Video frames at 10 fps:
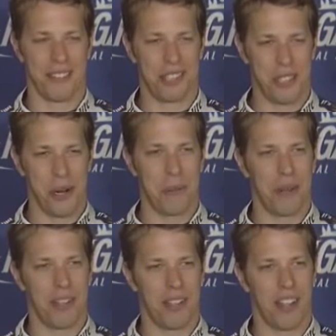for sure.
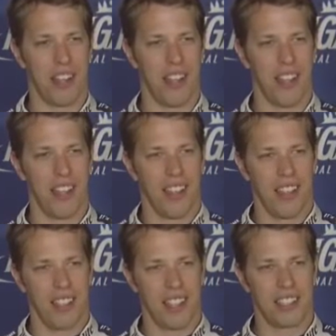But
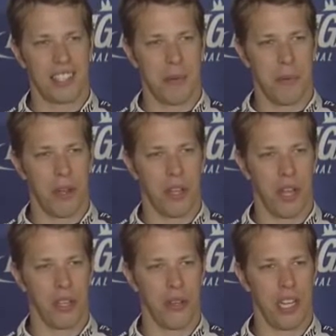it's a,
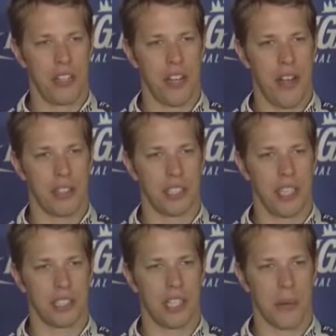a unique challenge. I
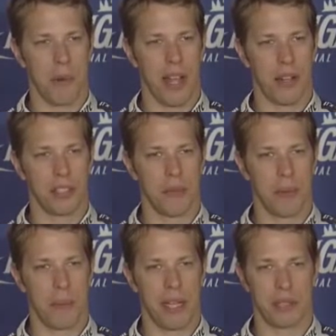think it's going to bring out some
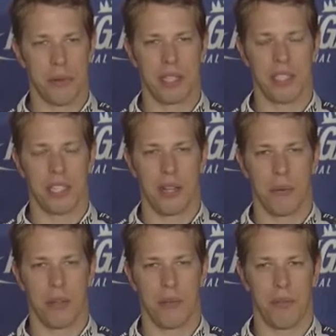of the best racing
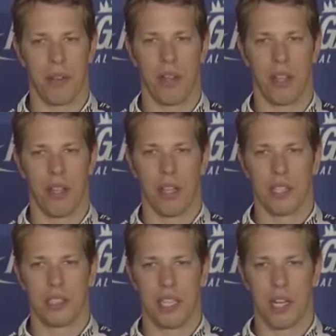that we've uh,
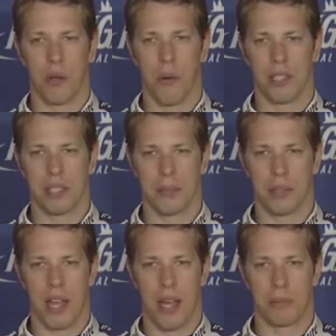seen in quite some
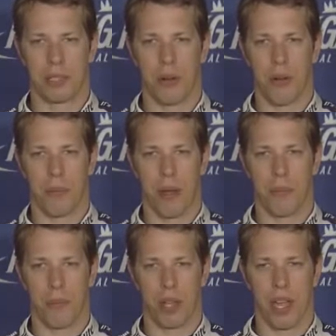time. So I'm,
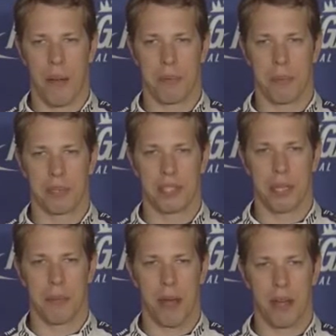I'm really
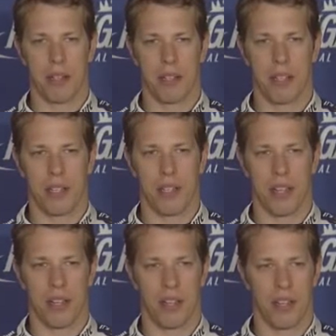optimistic about it and uh,